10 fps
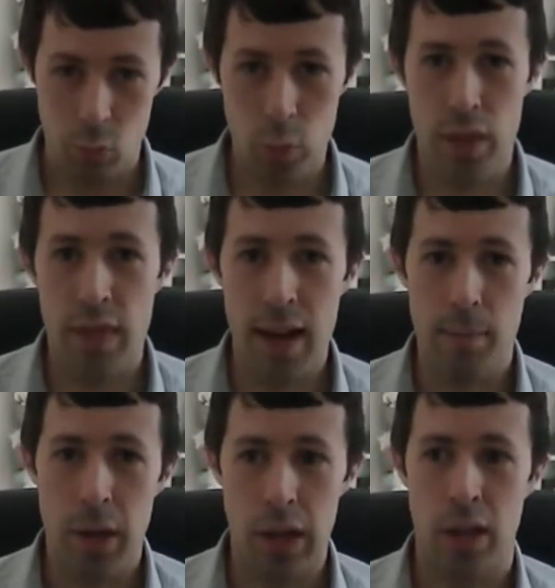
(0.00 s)
with
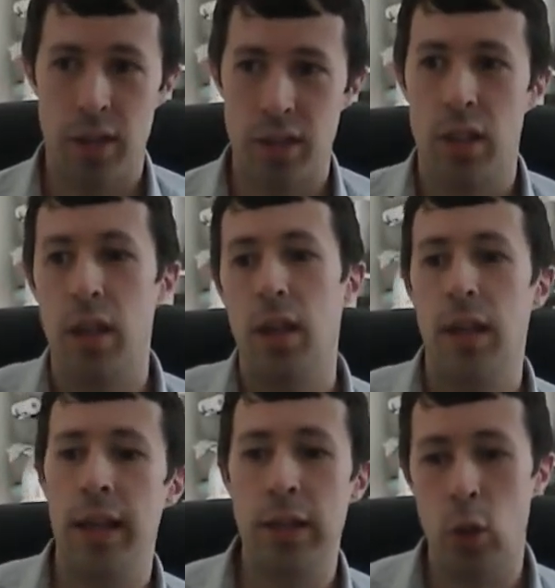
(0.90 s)
that pass
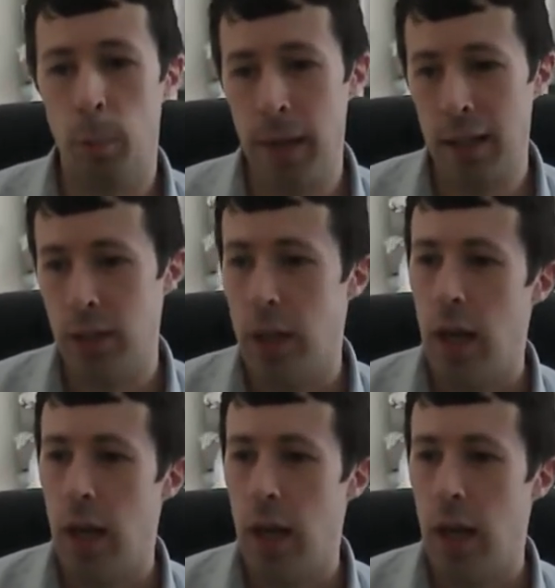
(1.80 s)
in your belt.